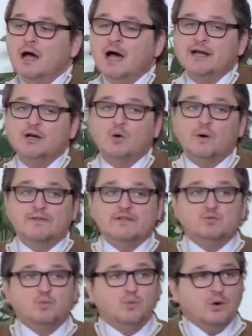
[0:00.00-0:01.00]
I know where
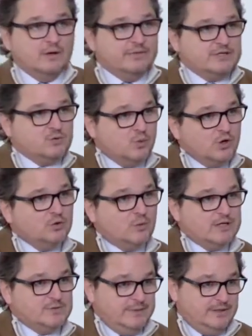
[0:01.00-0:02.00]
this world
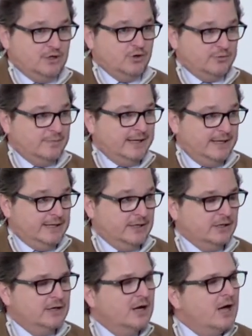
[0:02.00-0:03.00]
wants me to go with my
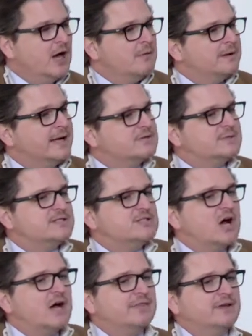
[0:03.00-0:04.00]
anger. But as we
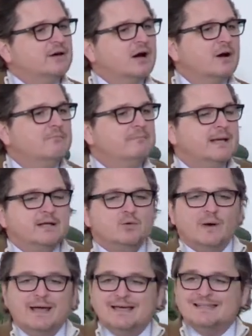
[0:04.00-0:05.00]
saw, there are many
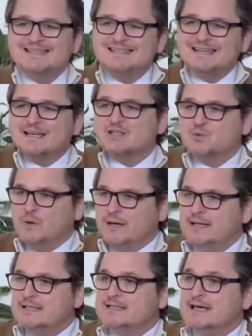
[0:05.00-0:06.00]
ways, 6
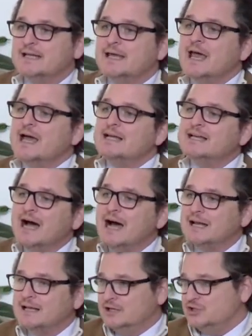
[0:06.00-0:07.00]
ways that
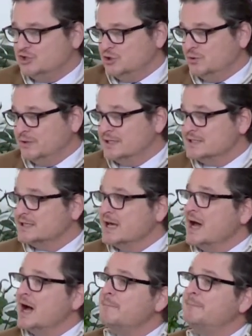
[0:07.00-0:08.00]
God has shown us
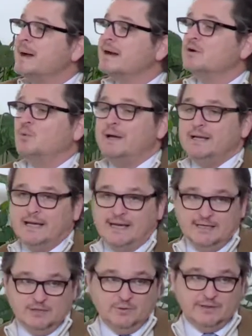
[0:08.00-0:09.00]
a better way to
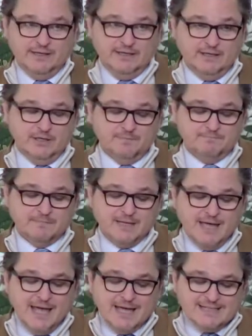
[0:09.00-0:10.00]
handle with anger.
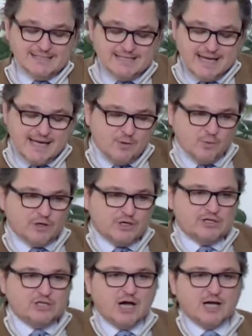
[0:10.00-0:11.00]
Today we're going
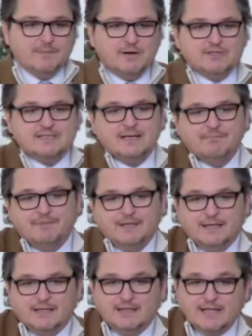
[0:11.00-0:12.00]
to talk about
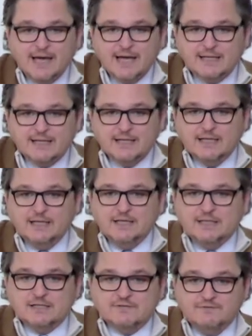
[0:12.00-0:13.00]
something that
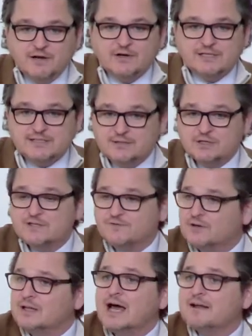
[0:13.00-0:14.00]
is very serious
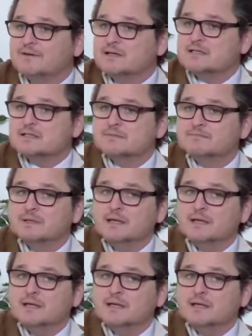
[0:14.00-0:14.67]
for a lot of us.